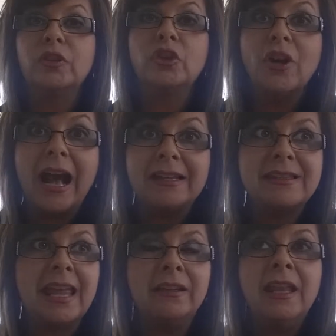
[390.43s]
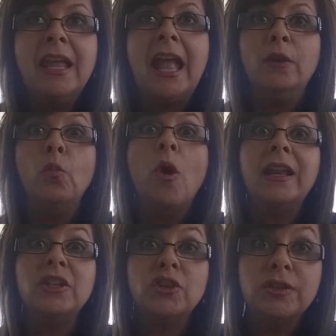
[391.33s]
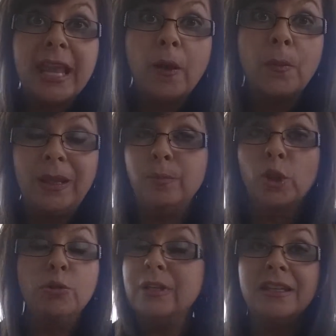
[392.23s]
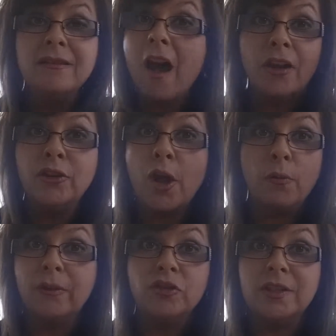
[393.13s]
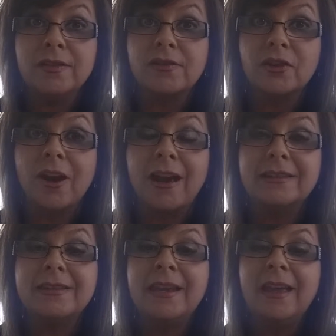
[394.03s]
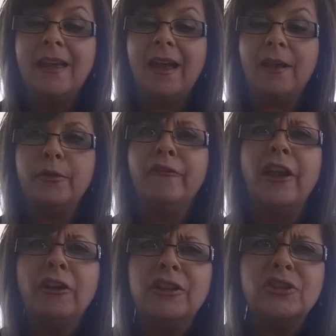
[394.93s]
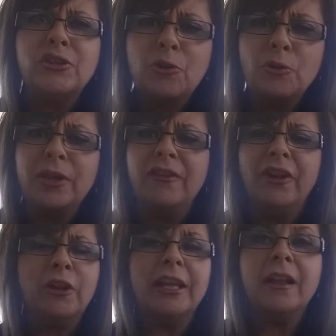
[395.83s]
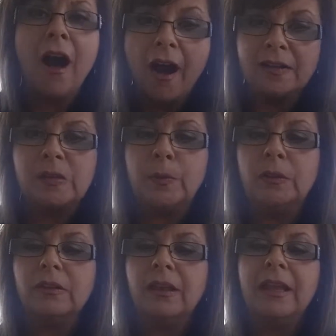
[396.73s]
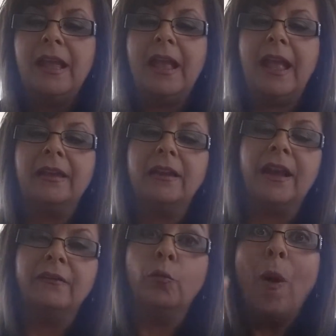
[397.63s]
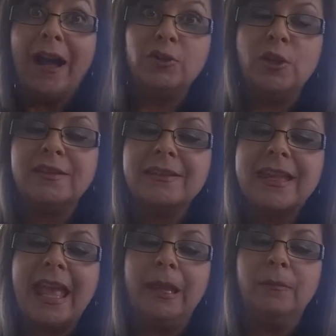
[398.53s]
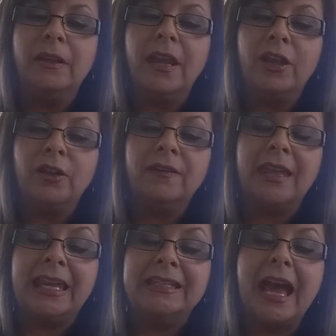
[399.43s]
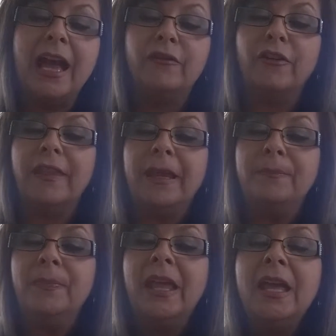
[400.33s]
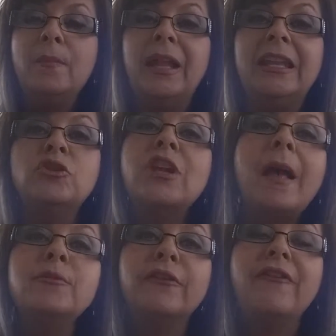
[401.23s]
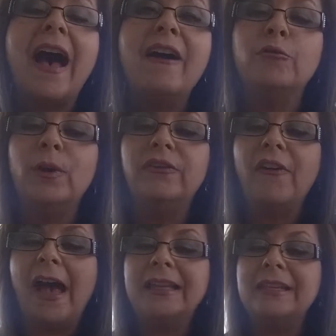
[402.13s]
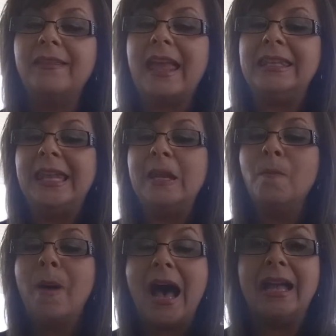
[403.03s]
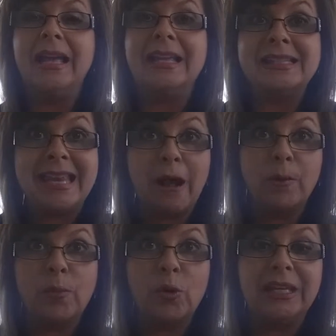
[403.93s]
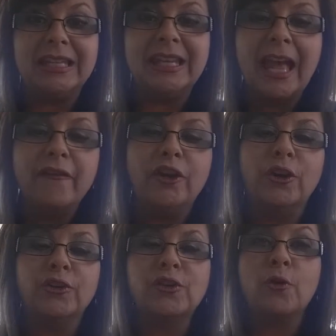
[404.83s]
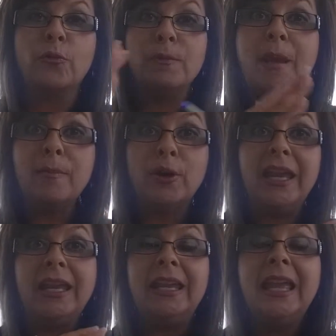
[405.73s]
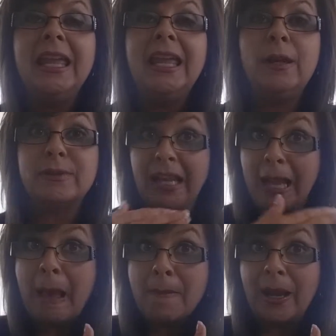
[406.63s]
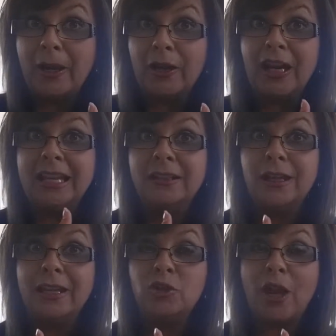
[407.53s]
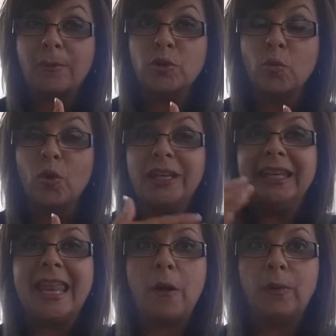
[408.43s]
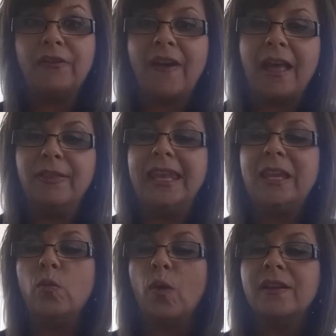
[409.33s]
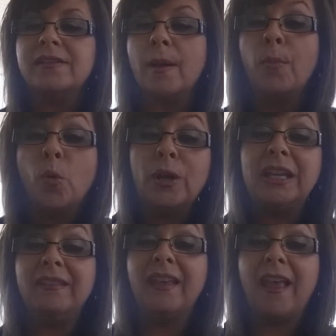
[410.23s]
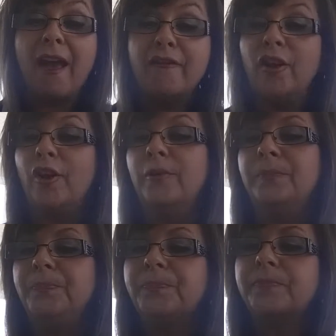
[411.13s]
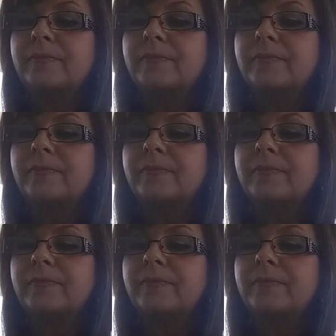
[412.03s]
Christ and wanting to tell people who did not know of Jesus Christ the very story, the very gospel of why Jesus came and that he died for them. But in chapter 5, we find that Nehemiah is now appointed governor. So remember, he was a cupbearer in chapter 1, and now we find that he was appointed the governor.